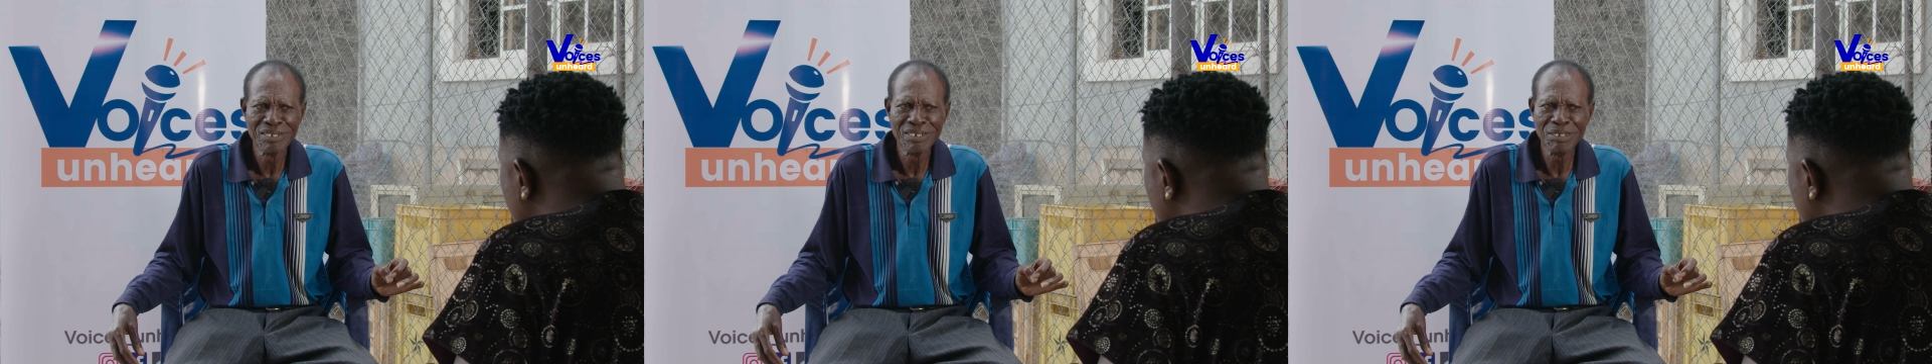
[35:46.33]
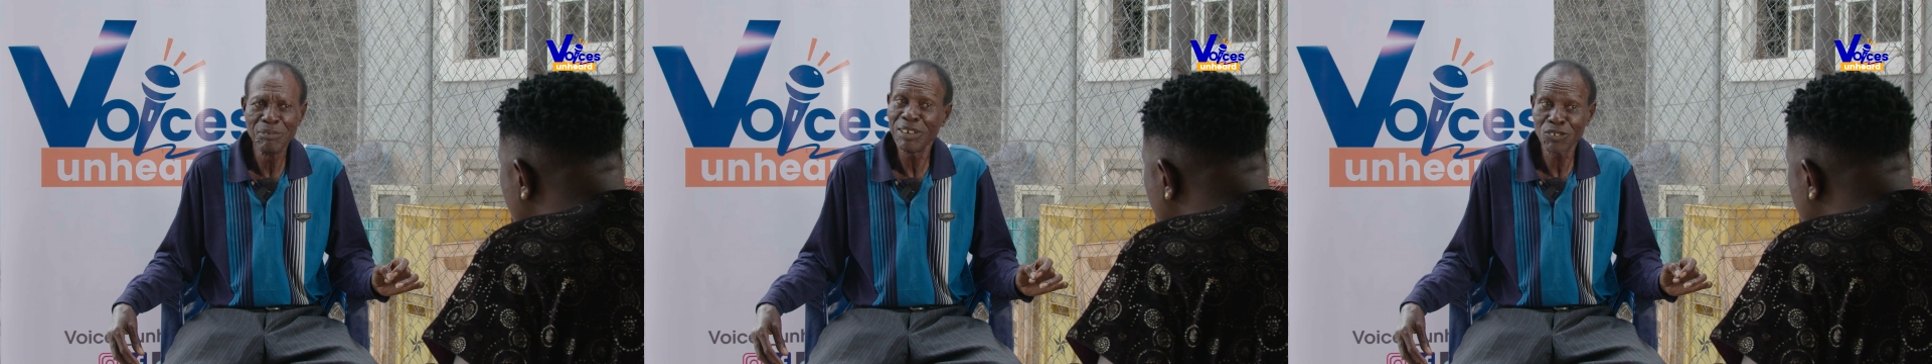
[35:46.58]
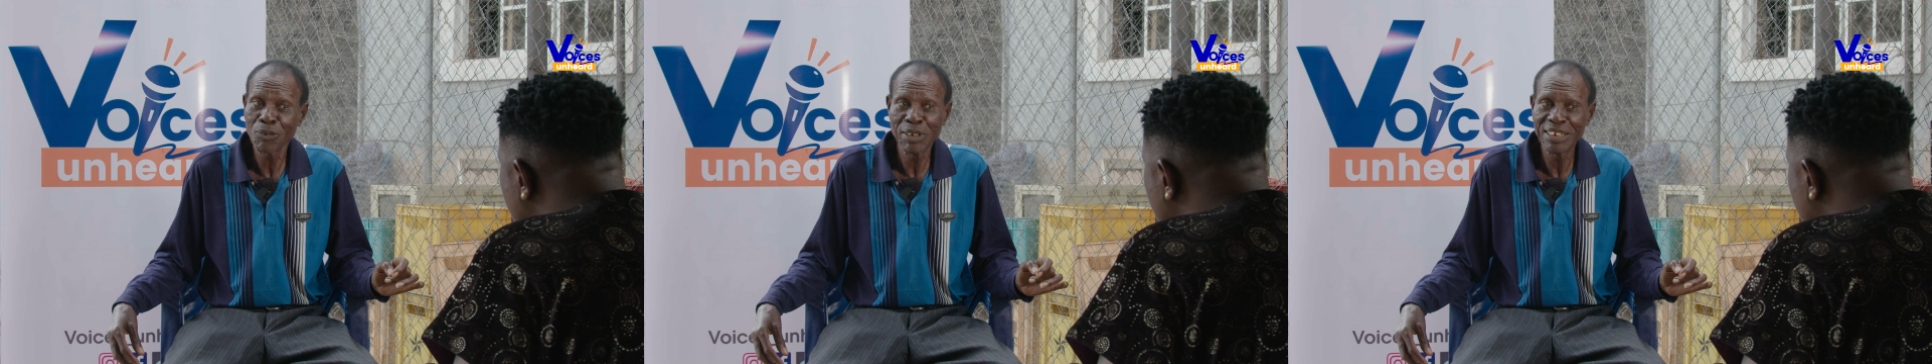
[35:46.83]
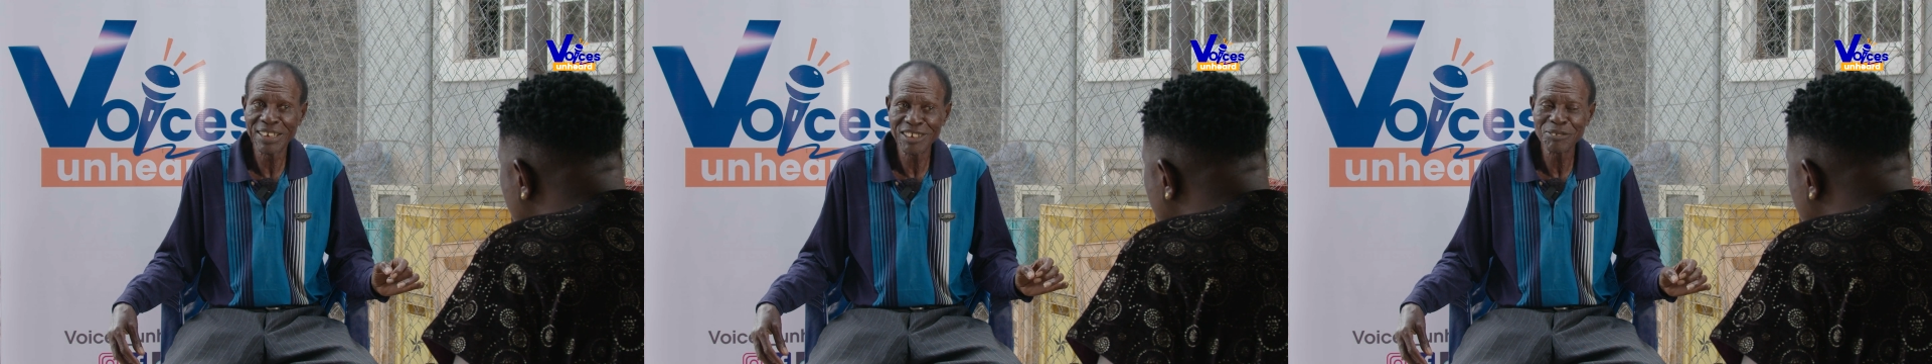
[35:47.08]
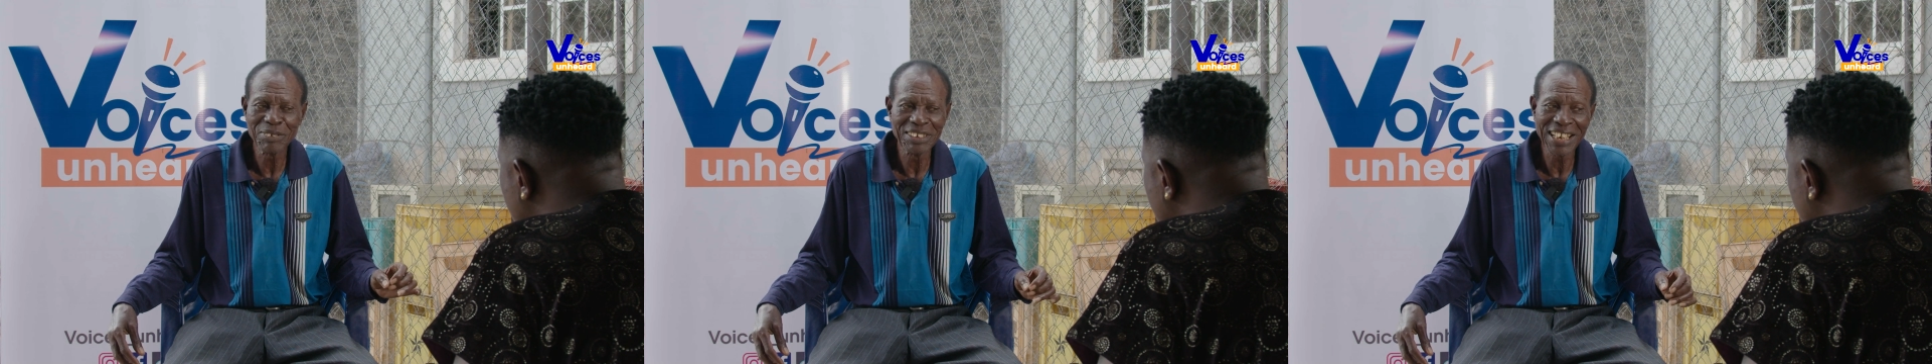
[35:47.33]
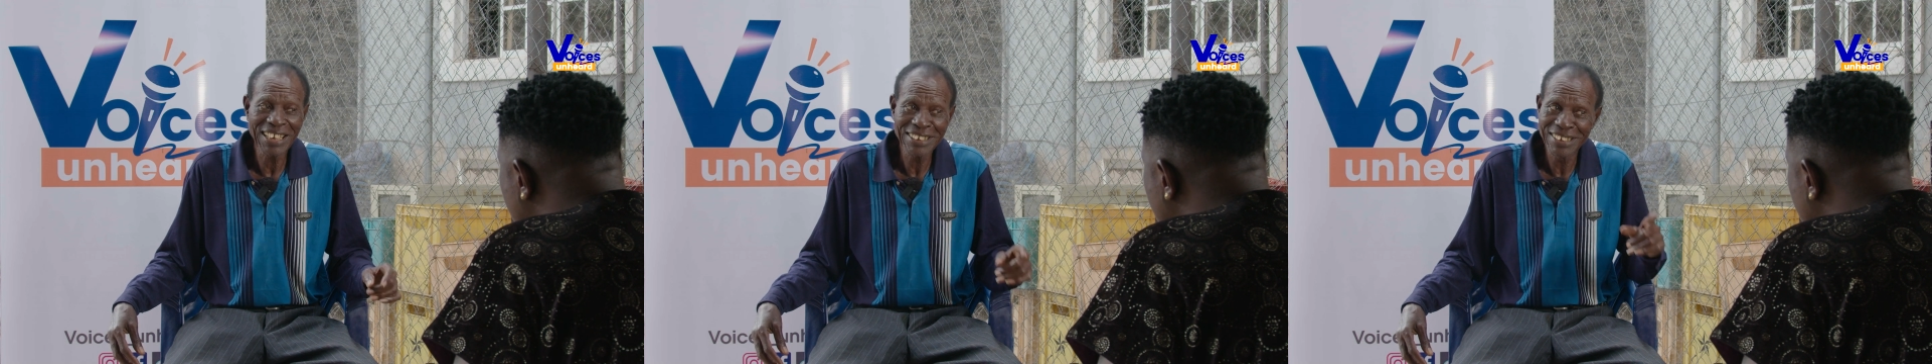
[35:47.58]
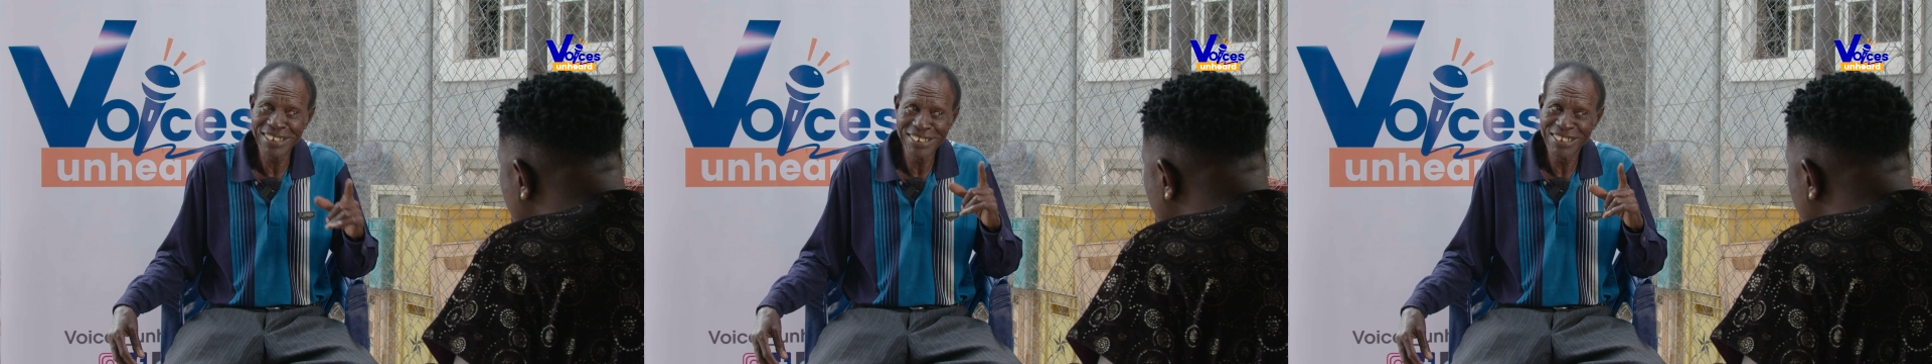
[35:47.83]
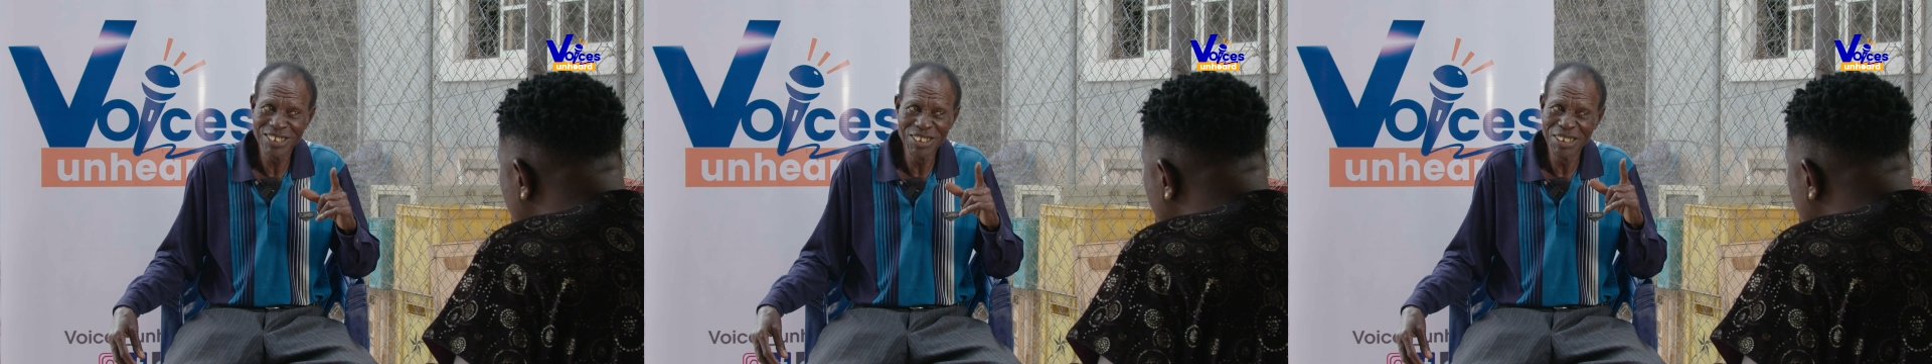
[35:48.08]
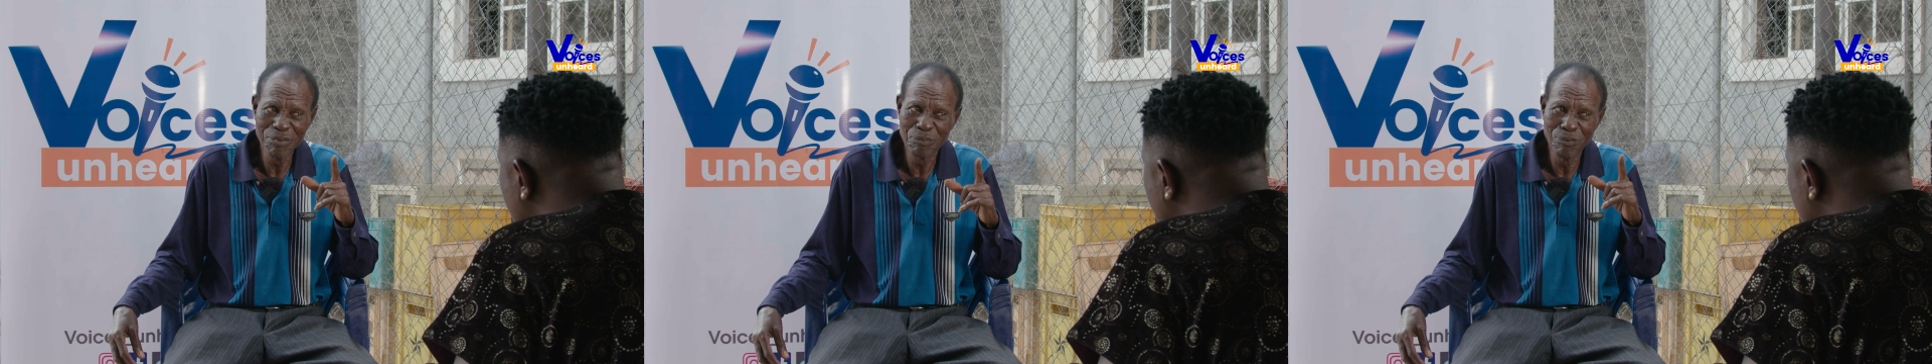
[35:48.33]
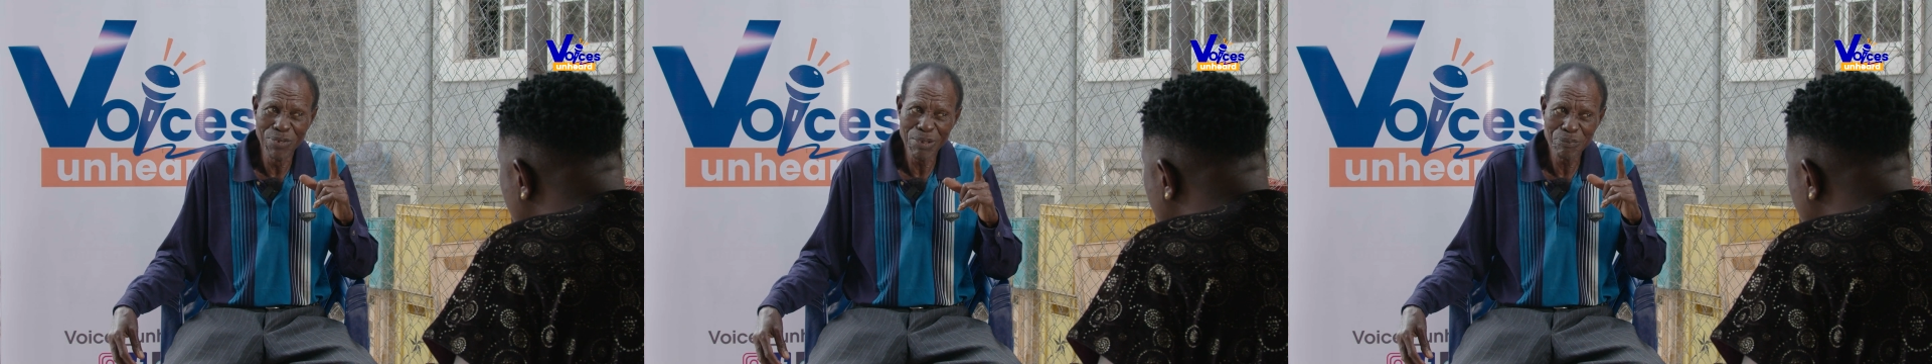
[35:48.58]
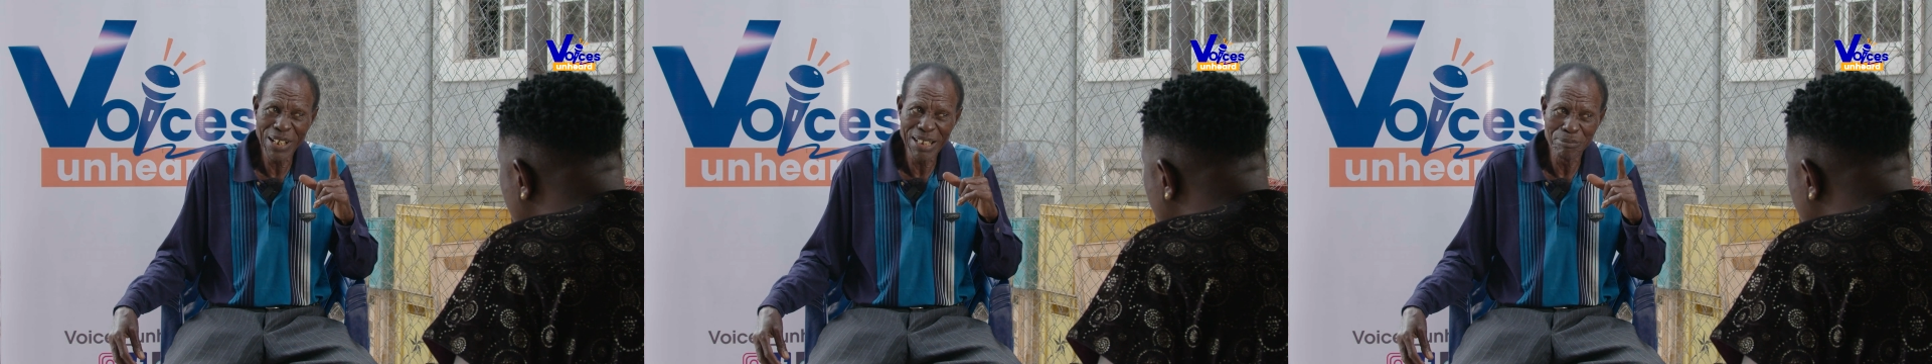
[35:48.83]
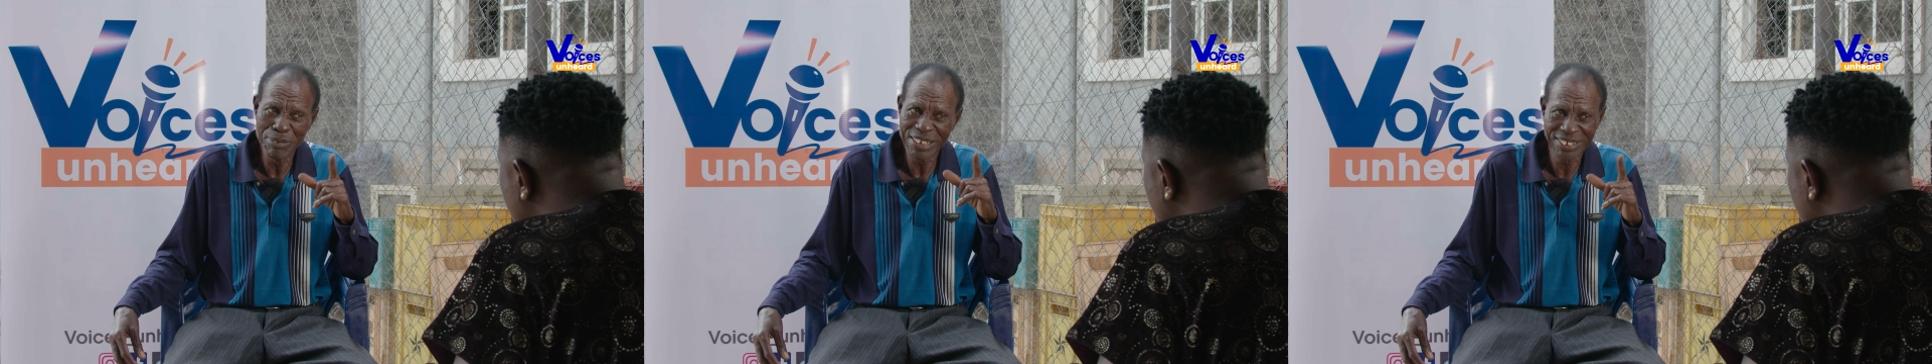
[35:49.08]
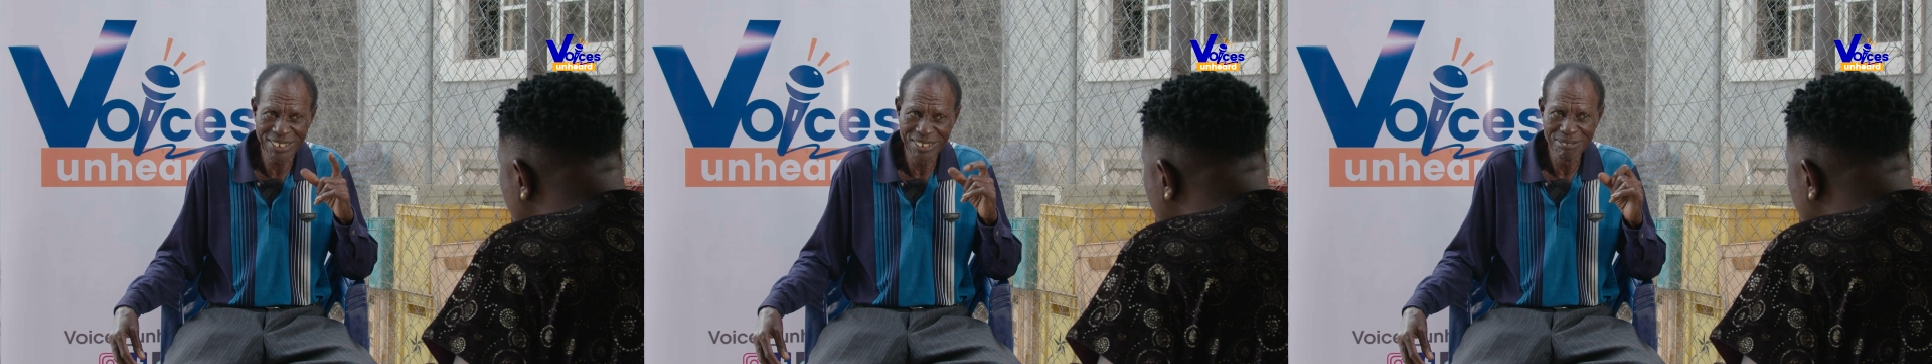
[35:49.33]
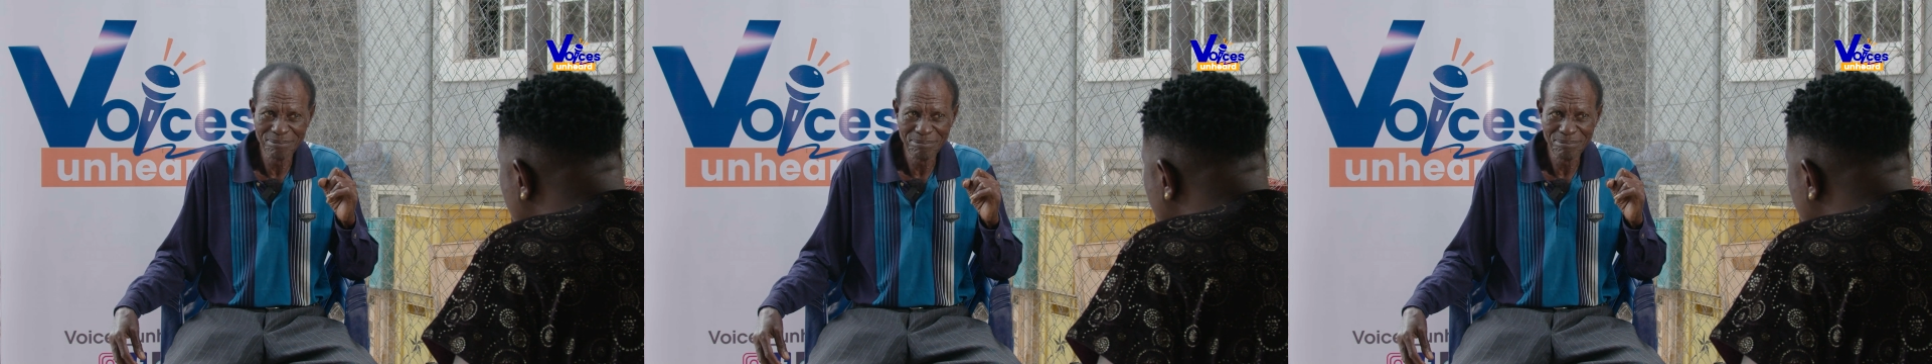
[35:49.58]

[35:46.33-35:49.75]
He made some announcement that the paper I missed.